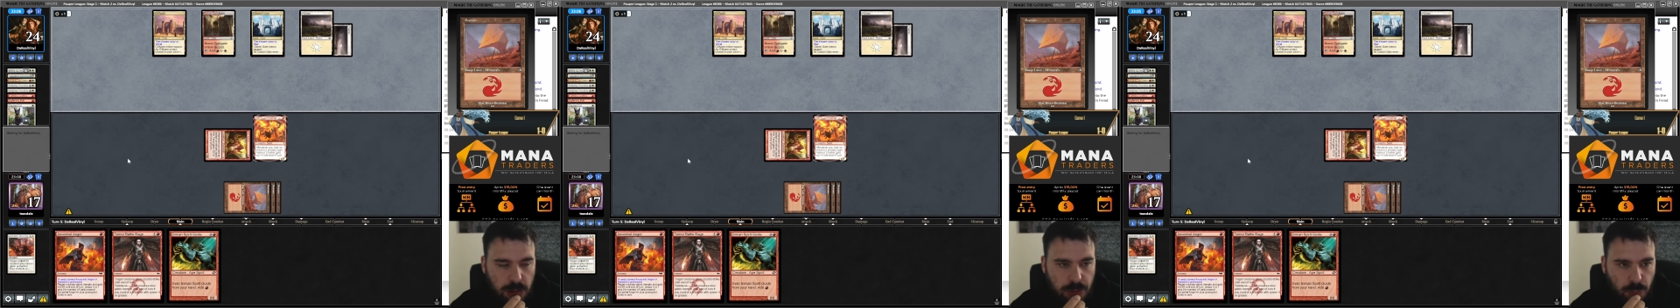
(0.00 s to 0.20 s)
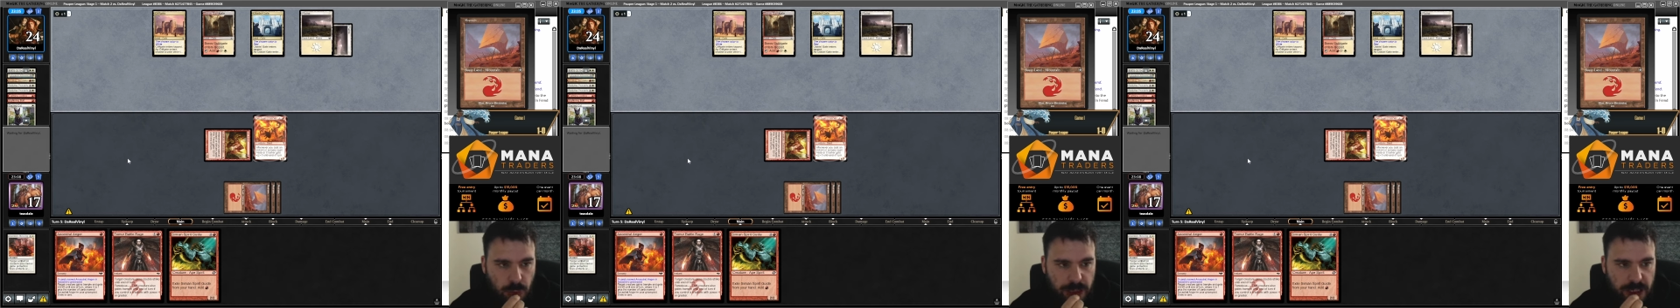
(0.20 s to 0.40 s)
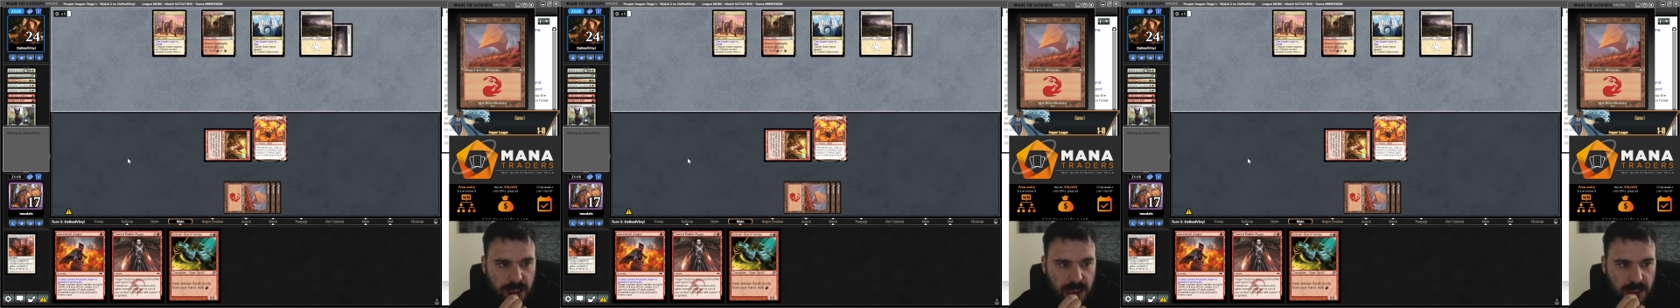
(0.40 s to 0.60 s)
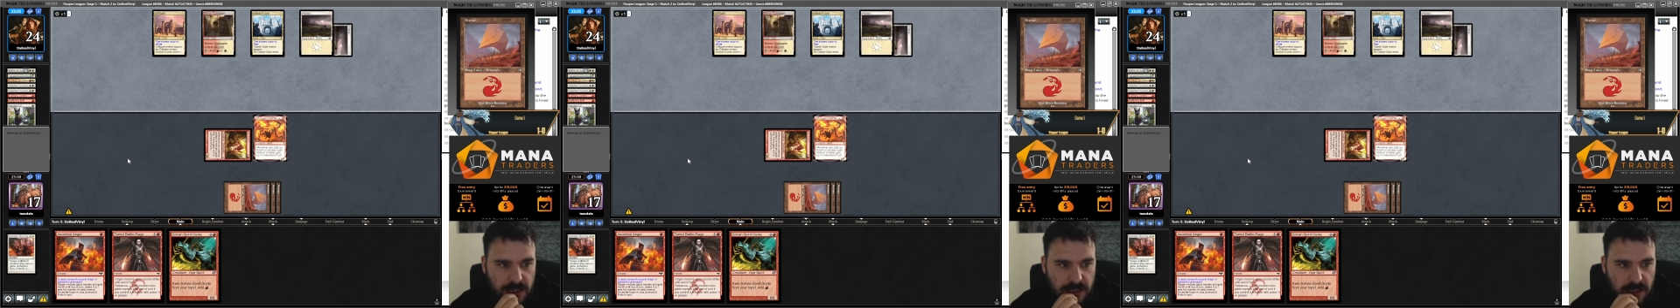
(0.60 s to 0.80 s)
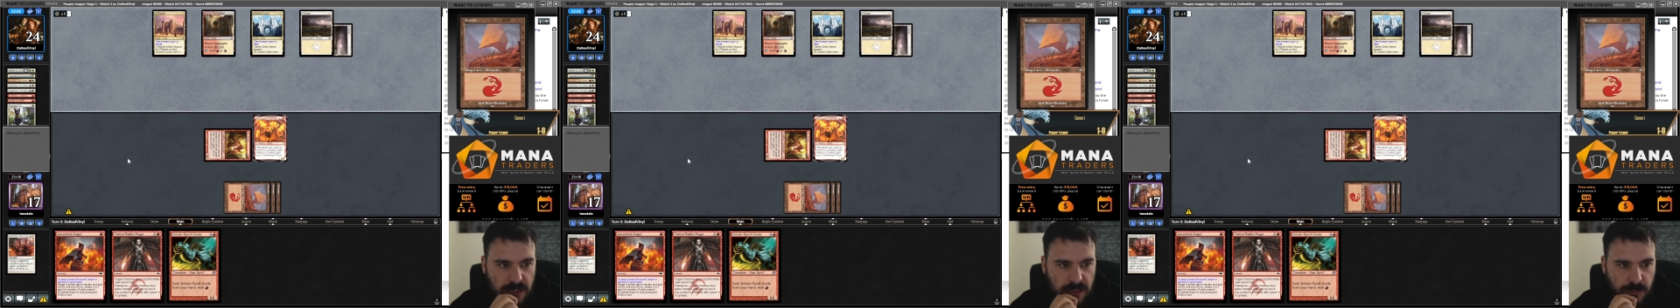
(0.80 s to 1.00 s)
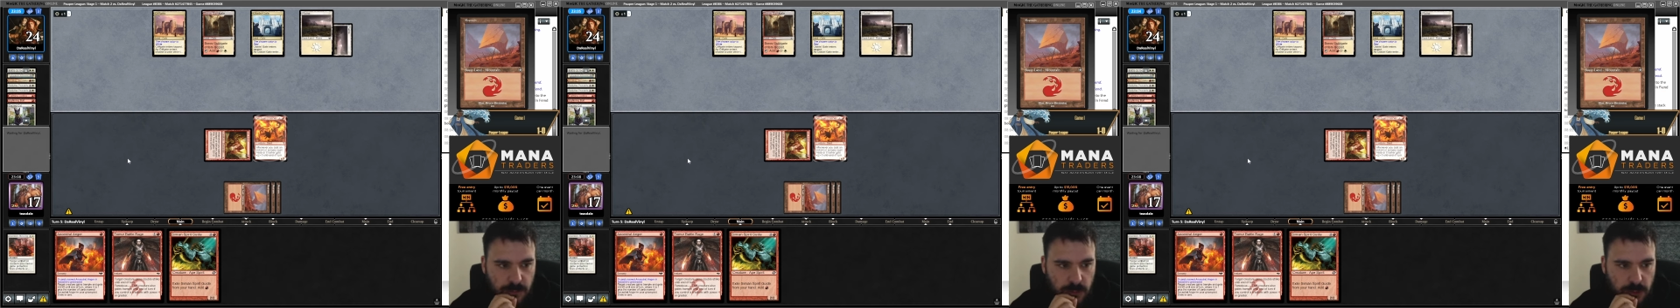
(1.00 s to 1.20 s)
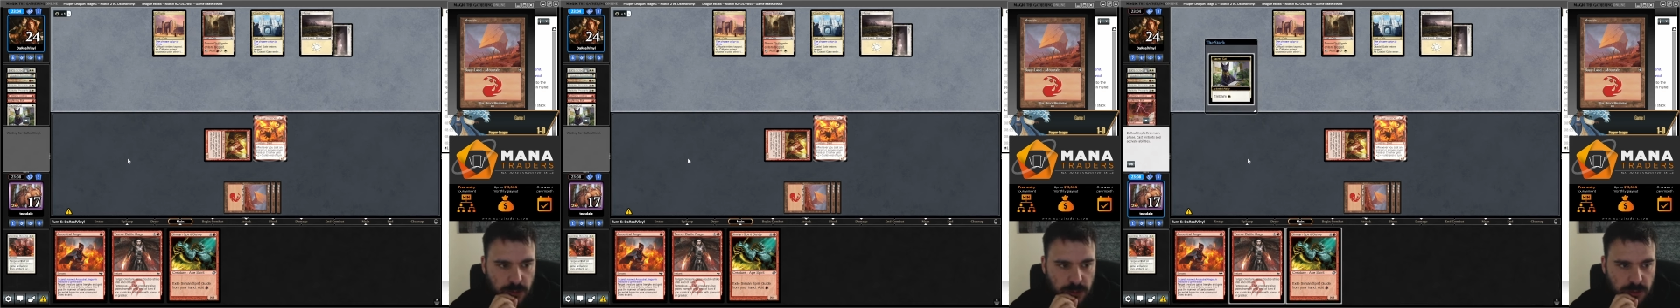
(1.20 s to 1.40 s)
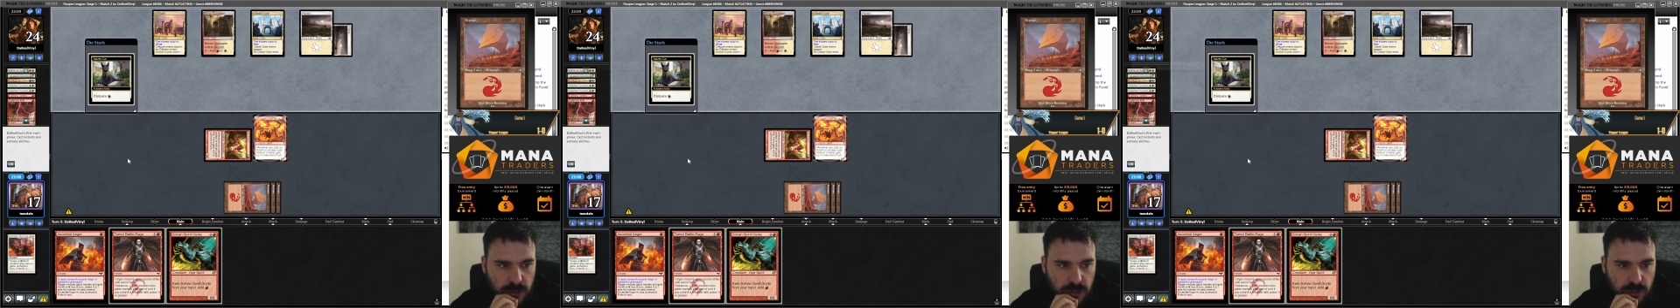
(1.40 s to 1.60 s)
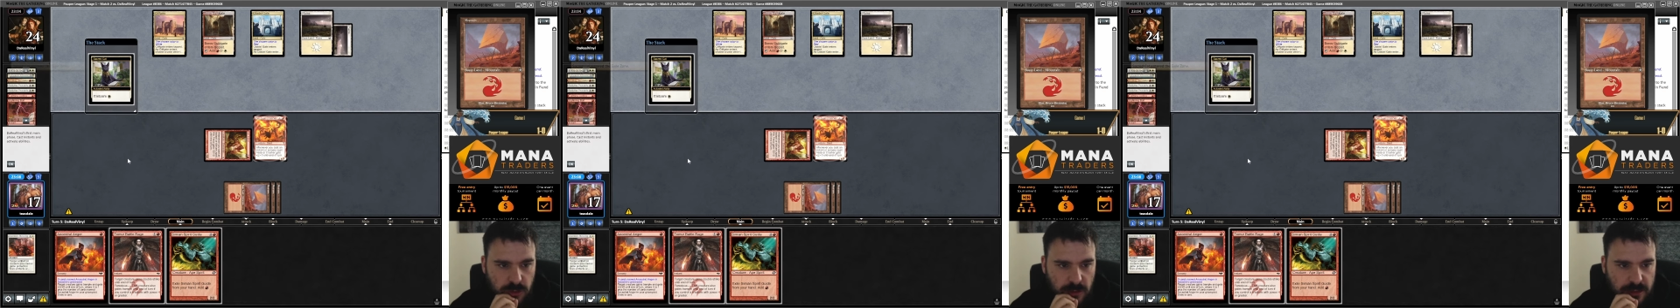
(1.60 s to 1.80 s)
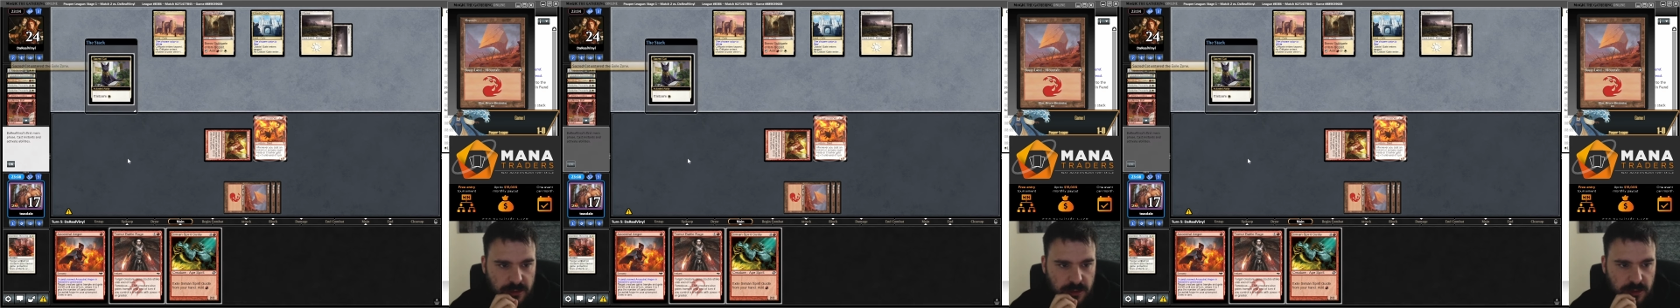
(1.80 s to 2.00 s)
three cards in hand, but a
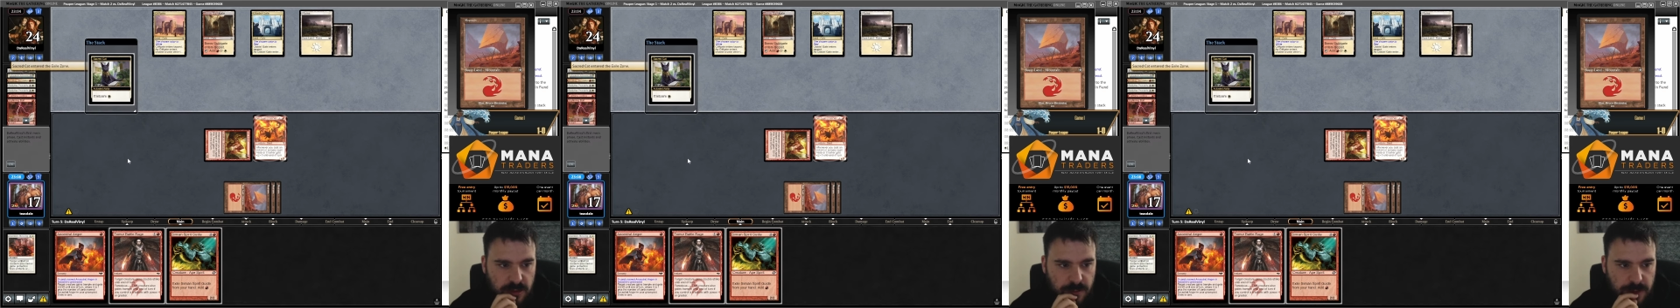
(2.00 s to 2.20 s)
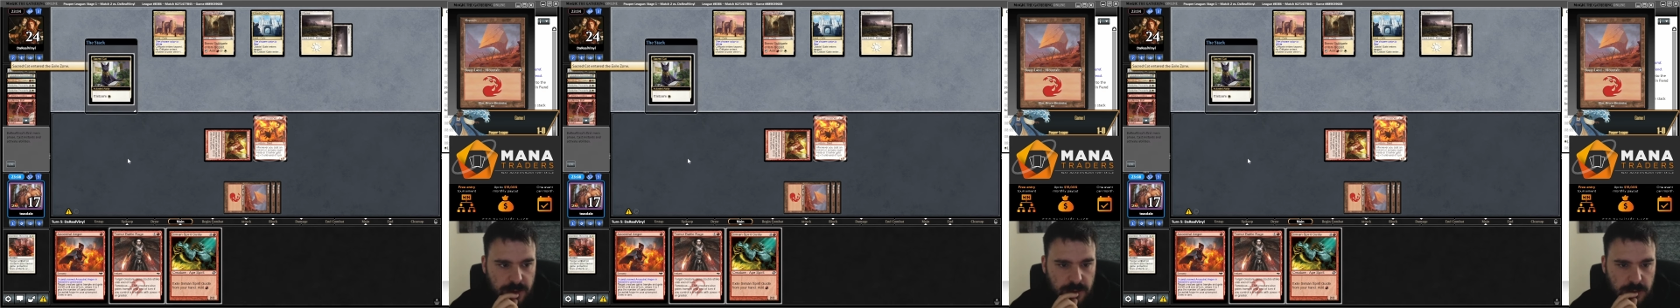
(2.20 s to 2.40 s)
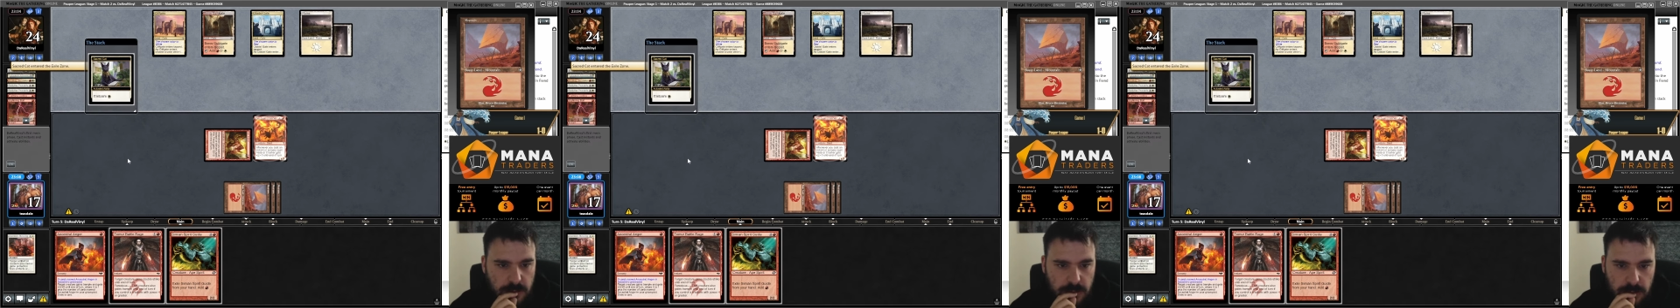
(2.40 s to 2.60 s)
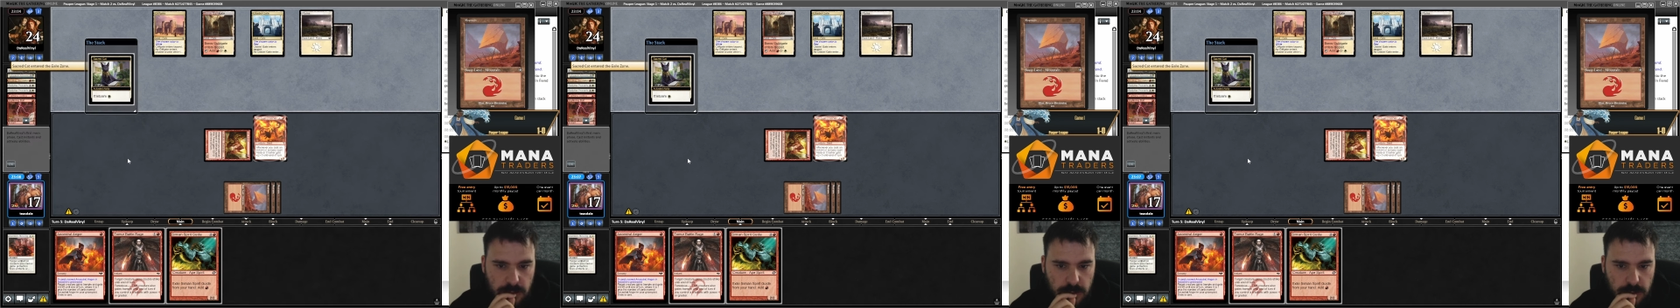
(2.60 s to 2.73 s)
strand in the bin.